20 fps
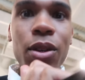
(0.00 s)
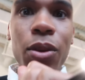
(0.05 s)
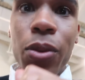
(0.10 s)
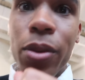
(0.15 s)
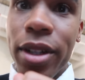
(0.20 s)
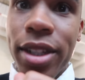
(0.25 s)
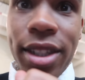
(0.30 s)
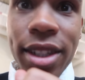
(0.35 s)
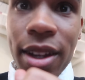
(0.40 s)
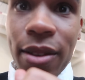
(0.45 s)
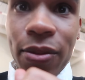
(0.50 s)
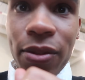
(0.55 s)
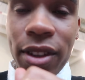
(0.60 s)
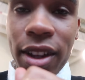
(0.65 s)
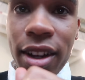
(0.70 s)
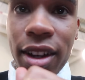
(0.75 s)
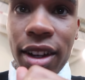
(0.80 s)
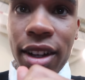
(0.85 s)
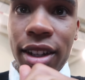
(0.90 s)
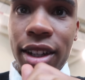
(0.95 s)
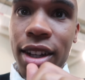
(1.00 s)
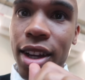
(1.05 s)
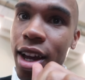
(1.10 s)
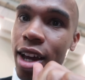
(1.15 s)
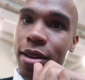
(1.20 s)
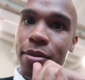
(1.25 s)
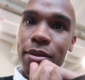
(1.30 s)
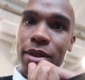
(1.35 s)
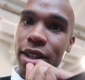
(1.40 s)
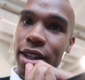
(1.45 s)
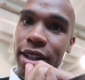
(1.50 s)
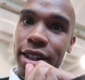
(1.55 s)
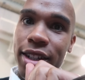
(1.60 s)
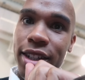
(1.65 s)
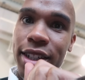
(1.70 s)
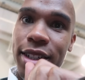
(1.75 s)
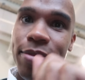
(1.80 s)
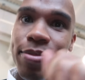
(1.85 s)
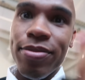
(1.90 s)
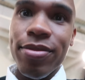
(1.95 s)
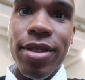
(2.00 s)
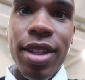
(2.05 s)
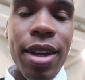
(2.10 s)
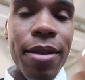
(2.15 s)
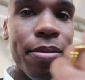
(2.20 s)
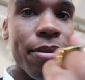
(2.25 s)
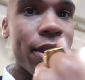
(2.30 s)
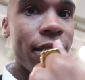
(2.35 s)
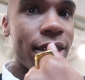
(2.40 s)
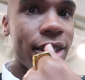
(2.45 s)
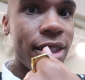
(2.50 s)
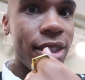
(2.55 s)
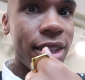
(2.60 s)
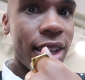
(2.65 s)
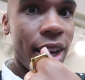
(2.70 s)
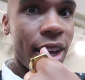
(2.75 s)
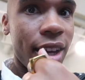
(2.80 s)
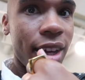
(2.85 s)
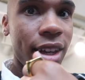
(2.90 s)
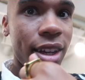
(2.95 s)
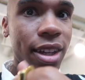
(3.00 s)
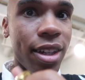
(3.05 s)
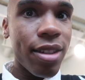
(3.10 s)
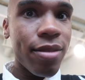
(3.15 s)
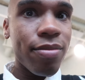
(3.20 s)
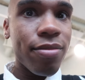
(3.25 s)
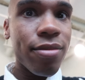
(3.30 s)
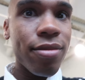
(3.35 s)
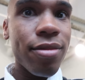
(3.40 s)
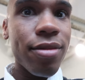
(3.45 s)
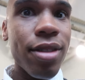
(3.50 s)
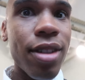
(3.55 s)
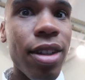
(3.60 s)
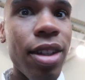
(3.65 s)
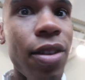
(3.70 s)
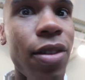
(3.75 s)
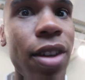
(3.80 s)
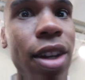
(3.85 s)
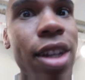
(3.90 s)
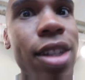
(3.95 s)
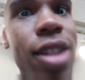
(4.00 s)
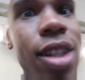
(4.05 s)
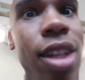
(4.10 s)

What is up, vlog? I'm here. I'm inside. I'll give you guys